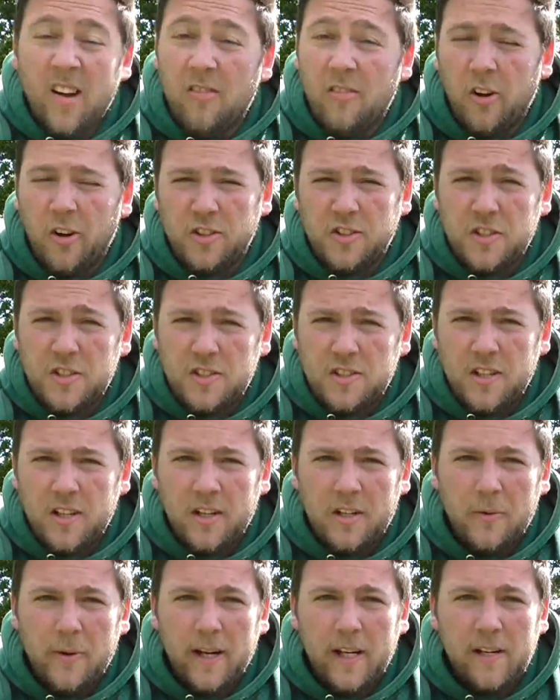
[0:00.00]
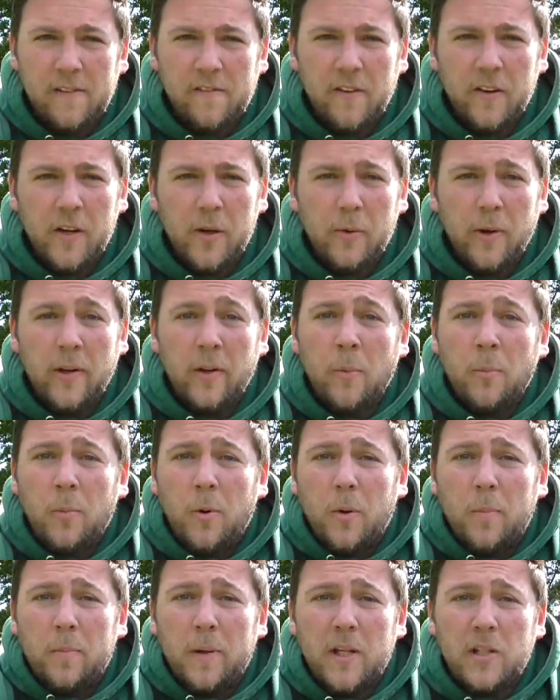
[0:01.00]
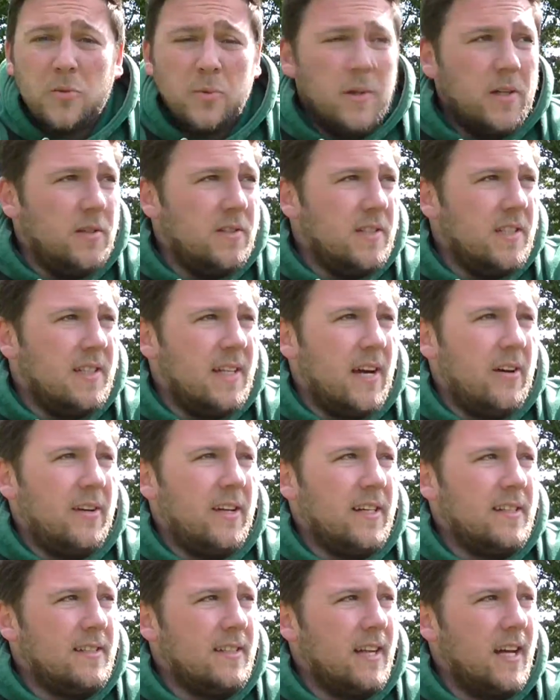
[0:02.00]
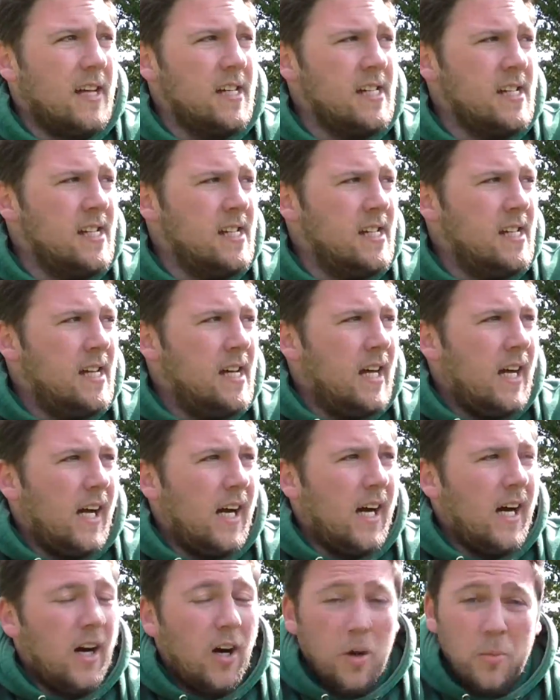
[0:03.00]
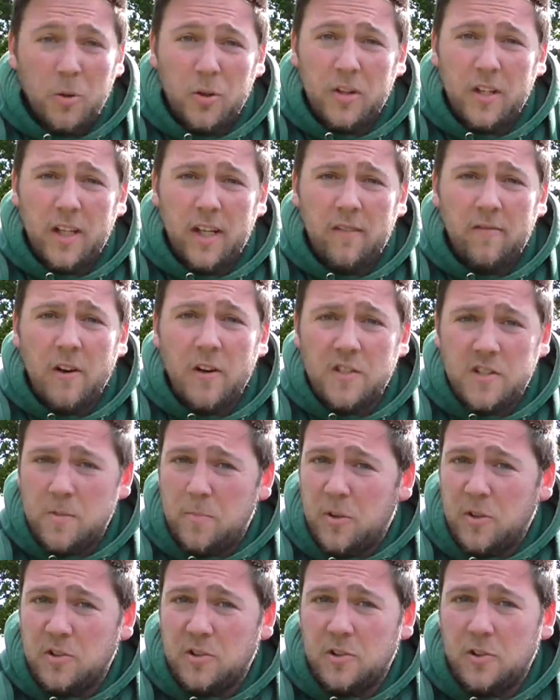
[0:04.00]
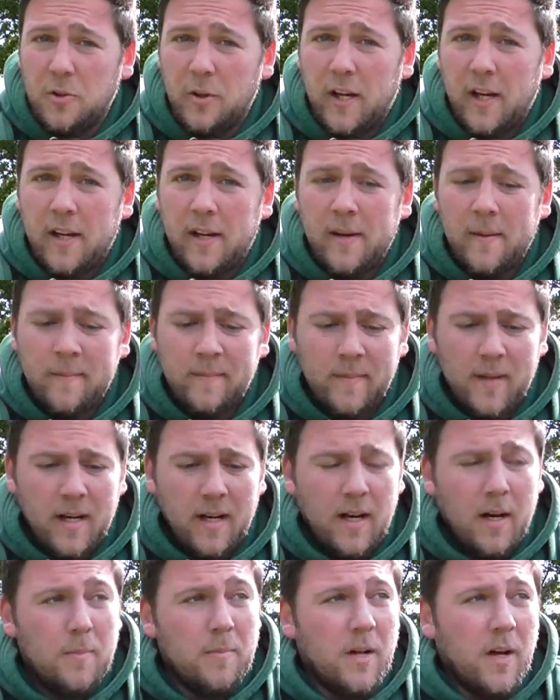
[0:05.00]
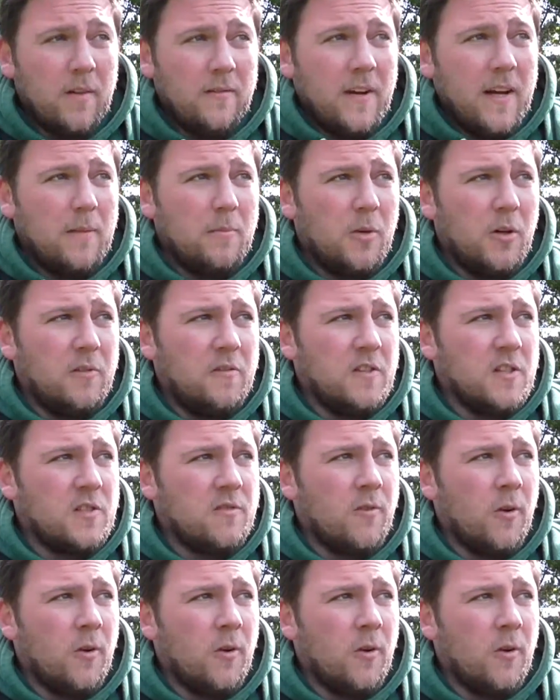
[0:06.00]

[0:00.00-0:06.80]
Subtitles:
Right, just to quickly fill you in on what baits we're using down here today. I'm on the roasted isotonic that I've had my fish